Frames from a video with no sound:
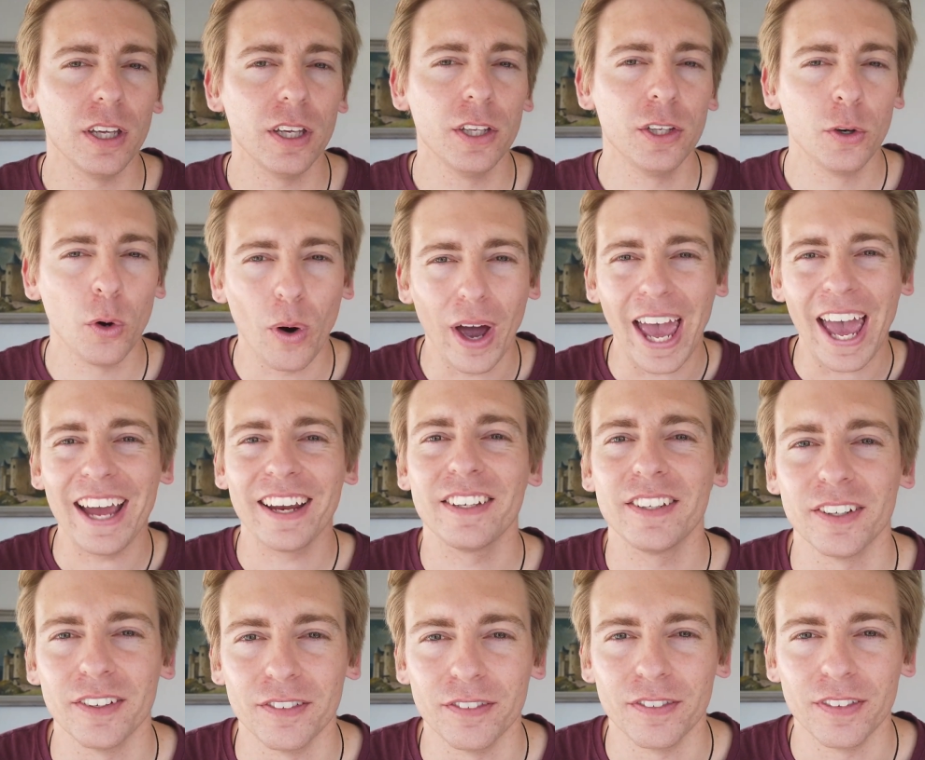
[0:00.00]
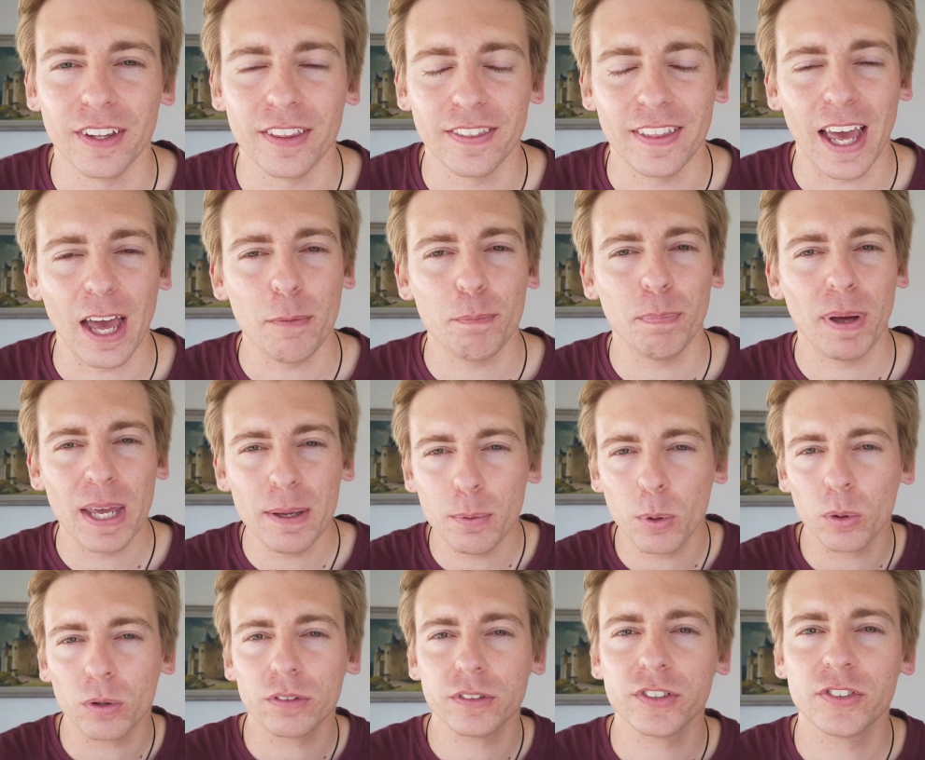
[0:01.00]
you're active, that
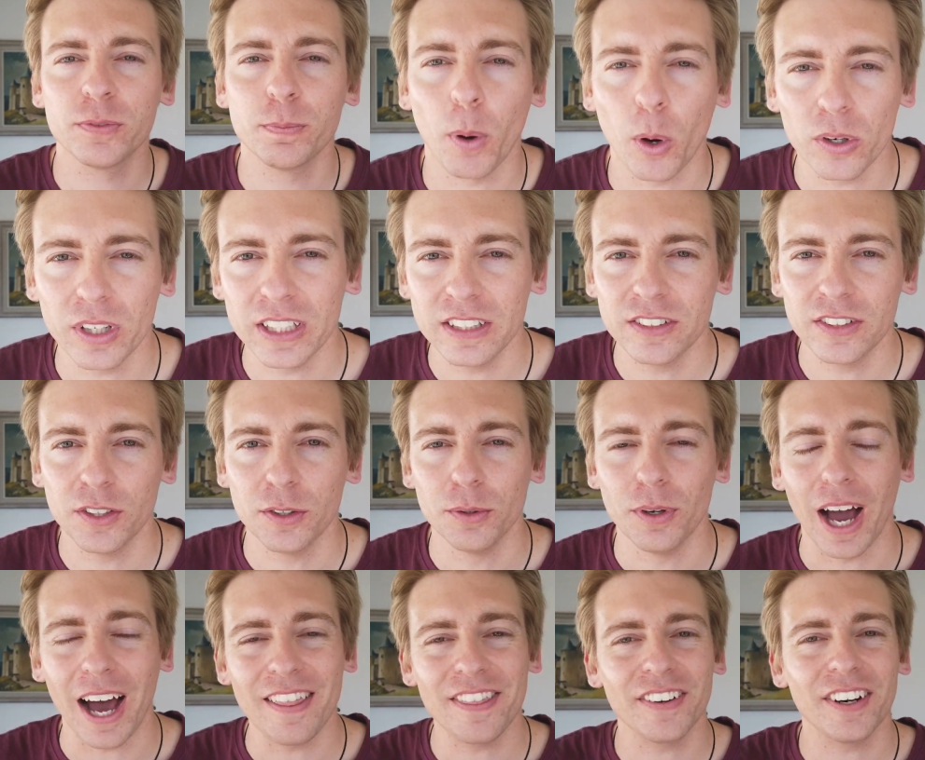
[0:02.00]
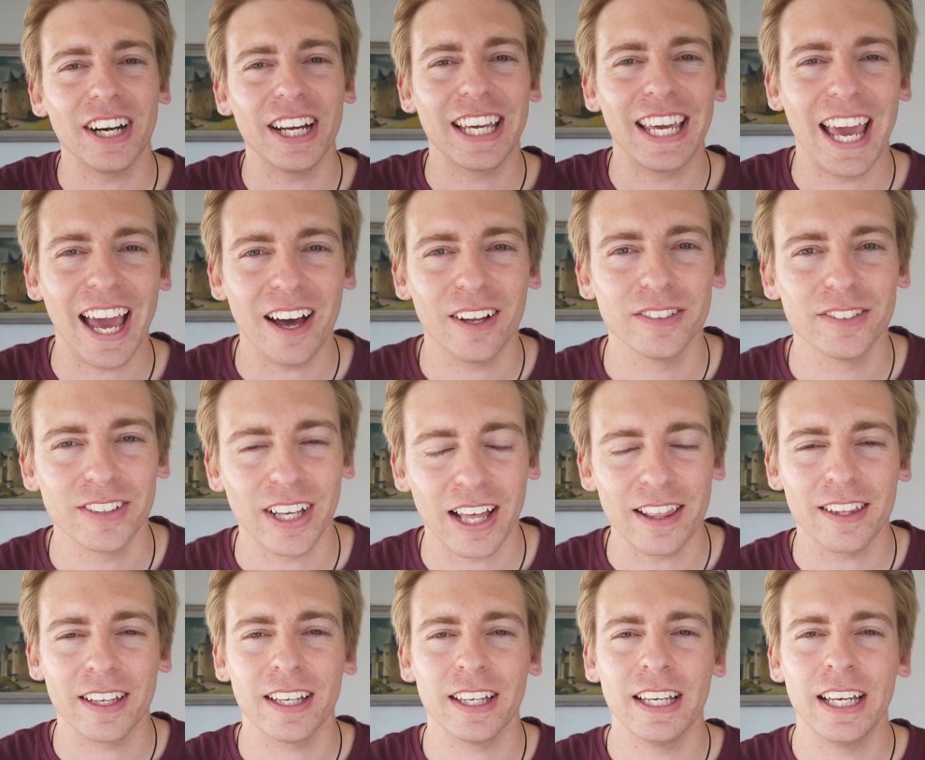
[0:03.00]
people are responding to you, other accounts,
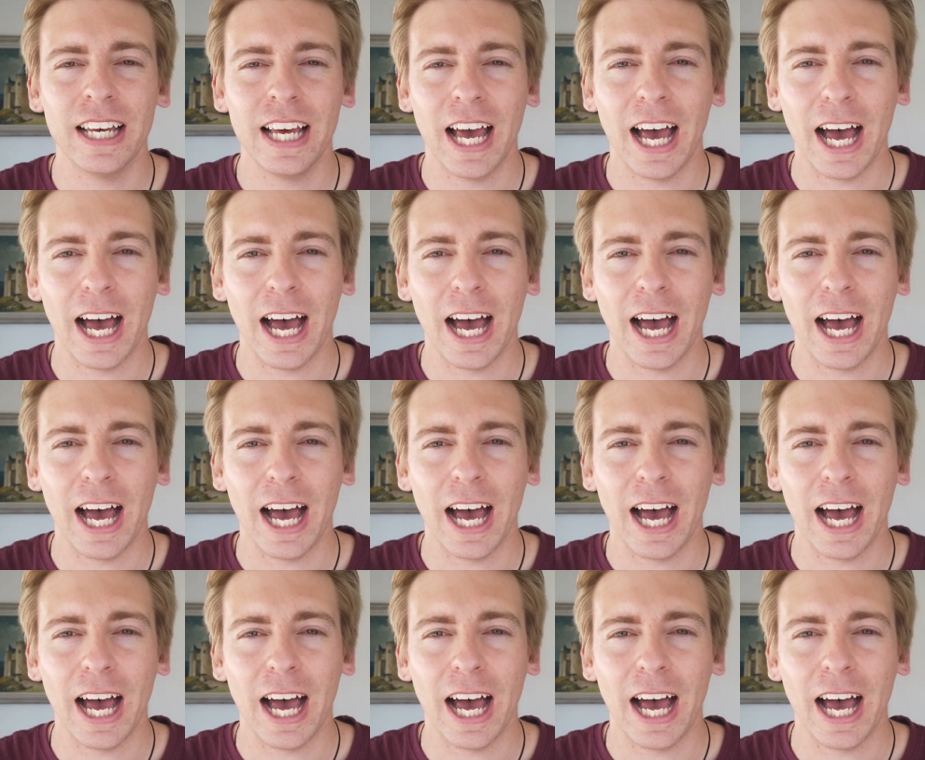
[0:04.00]
other